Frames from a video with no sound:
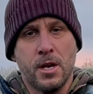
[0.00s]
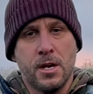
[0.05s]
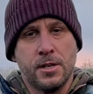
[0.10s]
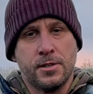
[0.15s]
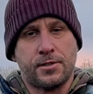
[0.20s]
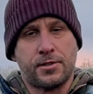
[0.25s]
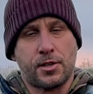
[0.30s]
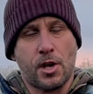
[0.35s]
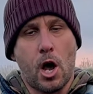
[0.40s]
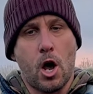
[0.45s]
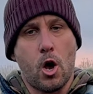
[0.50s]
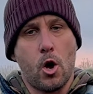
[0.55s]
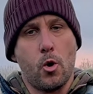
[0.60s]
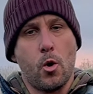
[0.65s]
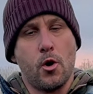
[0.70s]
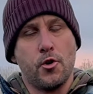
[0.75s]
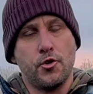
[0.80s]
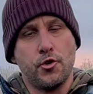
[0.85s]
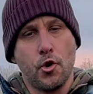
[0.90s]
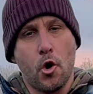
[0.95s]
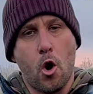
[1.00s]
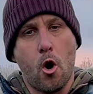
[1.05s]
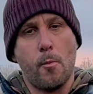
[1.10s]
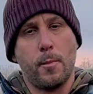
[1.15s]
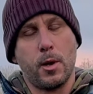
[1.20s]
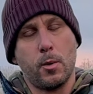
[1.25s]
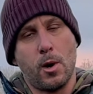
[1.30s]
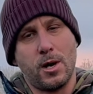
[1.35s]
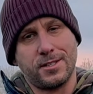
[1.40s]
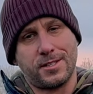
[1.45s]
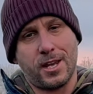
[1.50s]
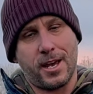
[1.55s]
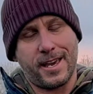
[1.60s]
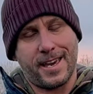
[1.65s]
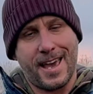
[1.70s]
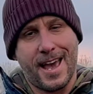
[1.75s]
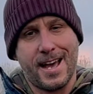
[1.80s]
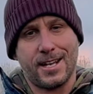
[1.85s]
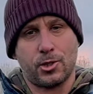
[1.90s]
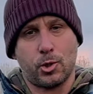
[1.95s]
So normally once I
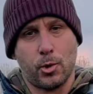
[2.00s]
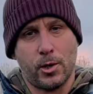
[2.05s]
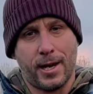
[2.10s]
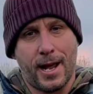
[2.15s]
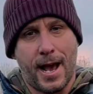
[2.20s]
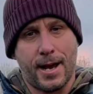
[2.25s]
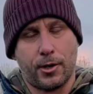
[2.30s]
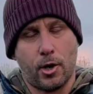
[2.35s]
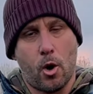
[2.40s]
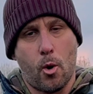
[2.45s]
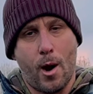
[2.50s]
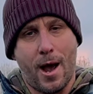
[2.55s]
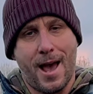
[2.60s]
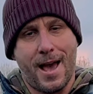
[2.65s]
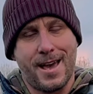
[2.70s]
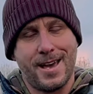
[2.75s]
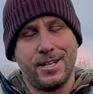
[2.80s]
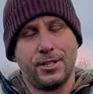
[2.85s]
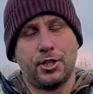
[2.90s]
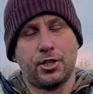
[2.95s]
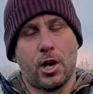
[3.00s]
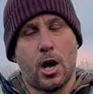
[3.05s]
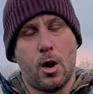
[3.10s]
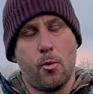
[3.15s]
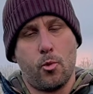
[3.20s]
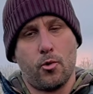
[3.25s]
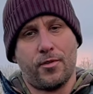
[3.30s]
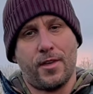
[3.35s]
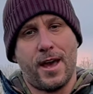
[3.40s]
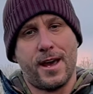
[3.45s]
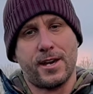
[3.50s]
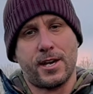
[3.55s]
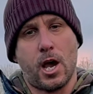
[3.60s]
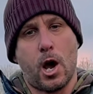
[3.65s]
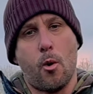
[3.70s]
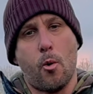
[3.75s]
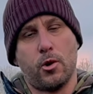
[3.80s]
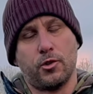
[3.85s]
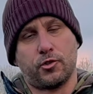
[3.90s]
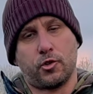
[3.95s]
get to an adult age, I will then
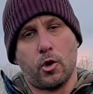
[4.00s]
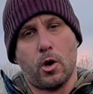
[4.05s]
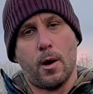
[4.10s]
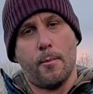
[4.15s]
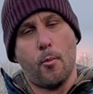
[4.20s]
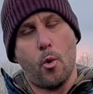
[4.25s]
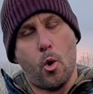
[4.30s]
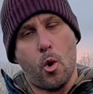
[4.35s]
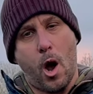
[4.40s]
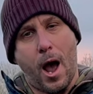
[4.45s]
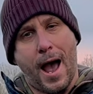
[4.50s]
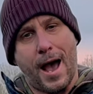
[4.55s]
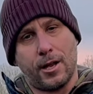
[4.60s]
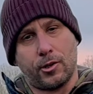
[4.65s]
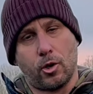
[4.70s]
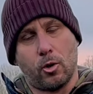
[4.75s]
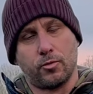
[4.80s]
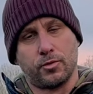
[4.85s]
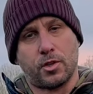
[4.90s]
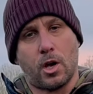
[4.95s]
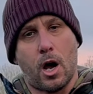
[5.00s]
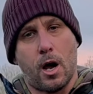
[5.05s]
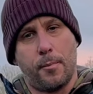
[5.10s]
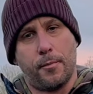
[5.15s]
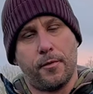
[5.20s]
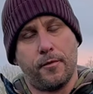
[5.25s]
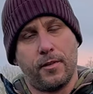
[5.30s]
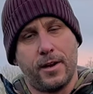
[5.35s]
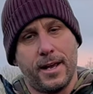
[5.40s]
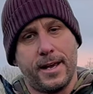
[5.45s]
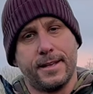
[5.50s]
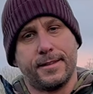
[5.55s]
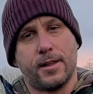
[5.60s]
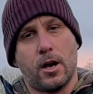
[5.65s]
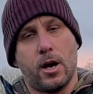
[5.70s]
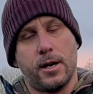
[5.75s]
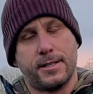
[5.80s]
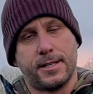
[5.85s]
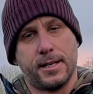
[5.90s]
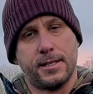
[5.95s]
go on to a more adult type of lead
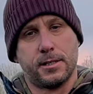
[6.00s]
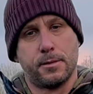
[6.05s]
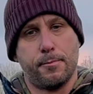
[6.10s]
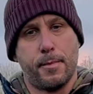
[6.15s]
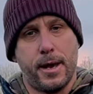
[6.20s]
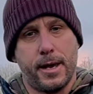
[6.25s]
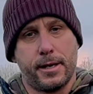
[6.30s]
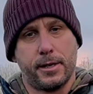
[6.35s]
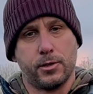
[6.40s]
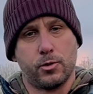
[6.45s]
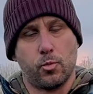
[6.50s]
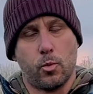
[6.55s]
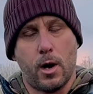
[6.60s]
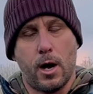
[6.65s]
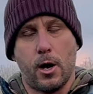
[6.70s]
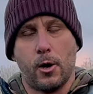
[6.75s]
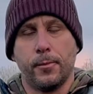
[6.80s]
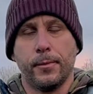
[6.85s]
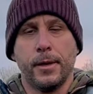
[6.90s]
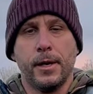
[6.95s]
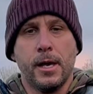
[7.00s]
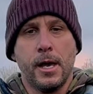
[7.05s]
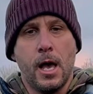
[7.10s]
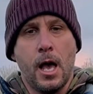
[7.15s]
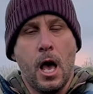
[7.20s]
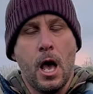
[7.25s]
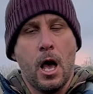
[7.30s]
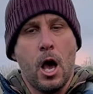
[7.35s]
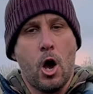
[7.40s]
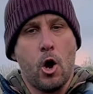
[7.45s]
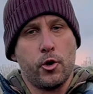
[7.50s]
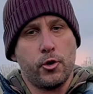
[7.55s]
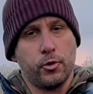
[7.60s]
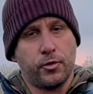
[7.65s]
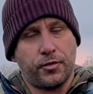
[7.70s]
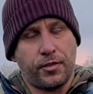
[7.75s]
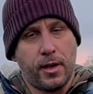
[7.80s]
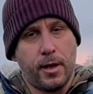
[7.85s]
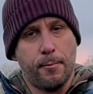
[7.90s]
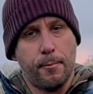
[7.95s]
that I tend to make as well. Oh, you'll
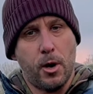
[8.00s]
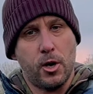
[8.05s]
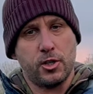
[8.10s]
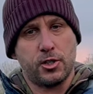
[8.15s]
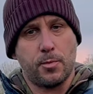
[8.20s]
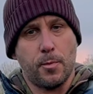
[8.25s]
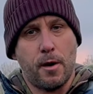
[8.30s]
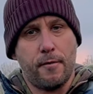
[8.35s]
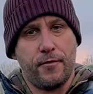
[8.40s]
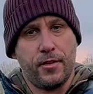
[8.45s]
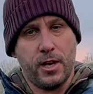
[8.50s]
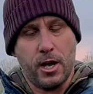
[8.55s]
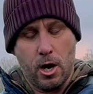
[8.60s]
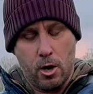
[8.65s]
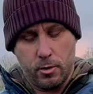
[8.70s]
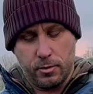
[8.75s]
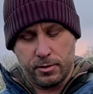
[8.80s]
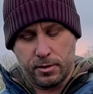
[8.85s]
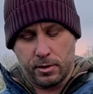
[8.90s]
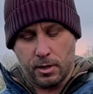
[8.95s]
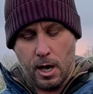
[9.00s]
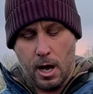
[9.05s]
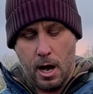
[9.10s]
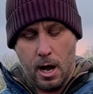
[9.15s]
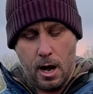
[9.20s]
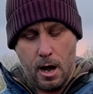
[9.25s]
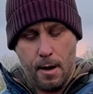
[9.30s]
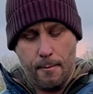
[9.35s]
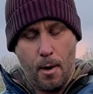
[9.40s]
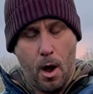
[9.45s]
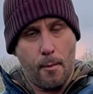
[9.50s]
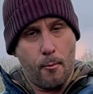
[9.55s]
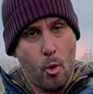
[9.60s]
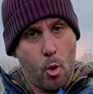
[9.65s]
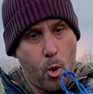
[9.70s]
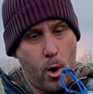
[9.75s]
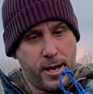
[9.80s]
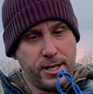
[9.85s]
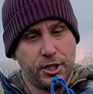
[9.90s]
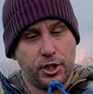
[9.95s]
see in most of my videos, um, I'm
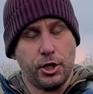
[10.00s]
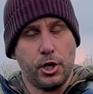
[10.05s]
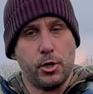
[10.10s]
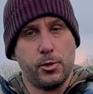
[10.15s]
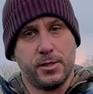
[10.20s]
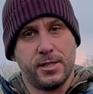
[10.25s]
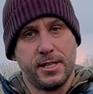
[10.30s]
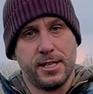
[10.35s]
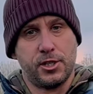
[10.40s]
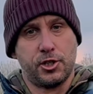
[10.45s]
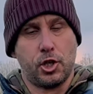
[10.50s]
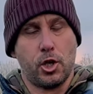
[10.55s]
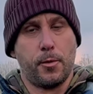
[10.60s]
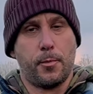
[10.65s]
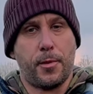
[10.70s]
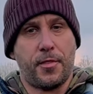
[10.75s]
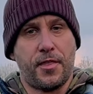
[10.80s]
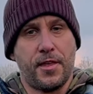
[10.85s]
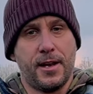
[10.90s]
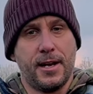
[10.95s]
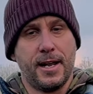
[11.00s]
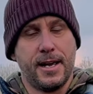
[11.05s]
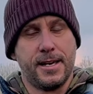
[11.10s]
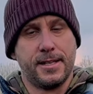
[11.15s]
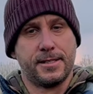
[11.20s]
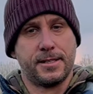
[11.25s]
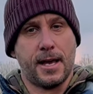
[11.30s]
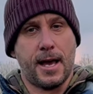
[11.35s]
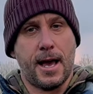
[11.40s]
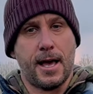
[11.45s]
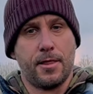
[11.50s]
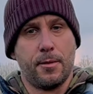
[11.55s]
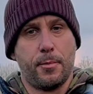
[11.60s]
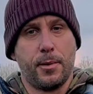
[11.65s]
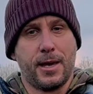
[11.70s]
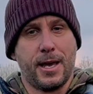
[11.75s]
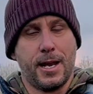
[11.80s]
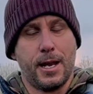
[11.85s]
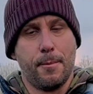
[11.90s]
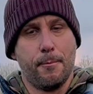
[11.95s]
always using these super thin leads at the
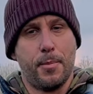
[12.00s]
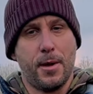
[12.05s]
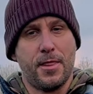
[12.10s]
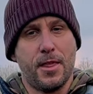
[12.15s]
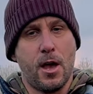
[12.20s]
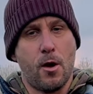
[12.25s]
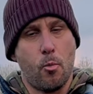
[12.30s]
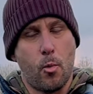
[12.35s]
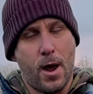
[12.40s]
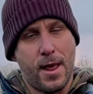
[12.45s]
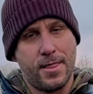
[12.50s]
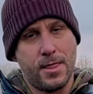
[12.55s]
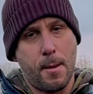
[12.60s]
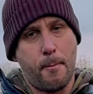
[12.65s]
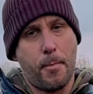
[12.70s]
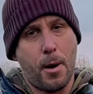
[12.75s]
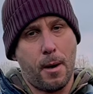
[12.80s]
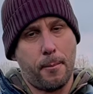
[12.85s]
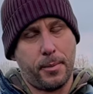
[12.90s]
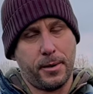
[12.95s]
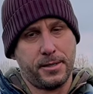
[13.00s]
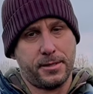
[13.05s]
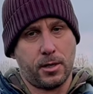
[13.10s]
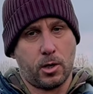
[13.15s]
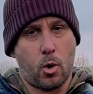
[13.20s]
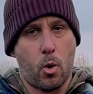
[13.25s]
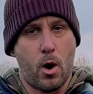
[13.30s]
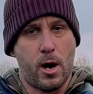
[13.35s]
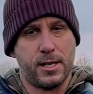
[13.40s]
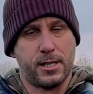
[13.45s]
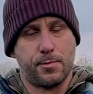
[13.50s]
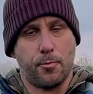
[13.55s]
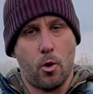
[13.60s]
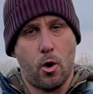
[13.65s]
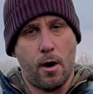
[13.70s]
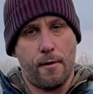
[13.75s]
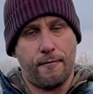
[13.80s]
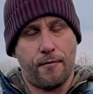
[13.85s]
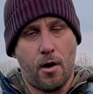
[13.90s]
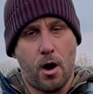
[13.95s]
beginning, but they're when the puppies are quite small,
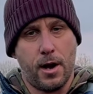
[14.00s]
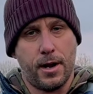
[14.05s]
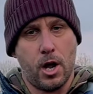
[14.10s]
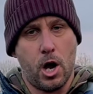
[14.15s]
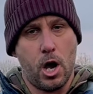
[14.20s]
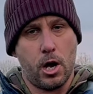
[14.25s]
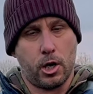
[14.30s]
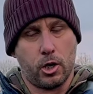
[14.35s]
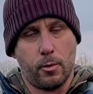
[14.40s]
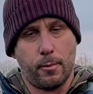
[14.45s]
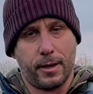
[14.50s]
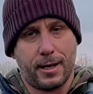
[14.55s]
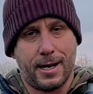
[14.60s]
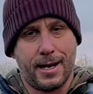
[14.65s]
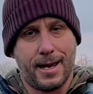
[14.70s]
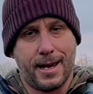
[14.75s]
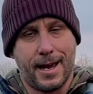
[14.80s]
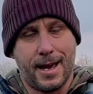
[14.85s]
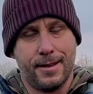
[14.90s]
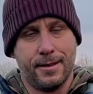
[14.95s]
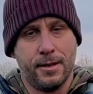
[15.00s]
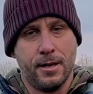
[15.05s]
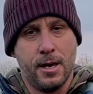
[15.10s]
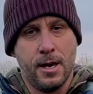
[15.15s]
I find ergonomically again,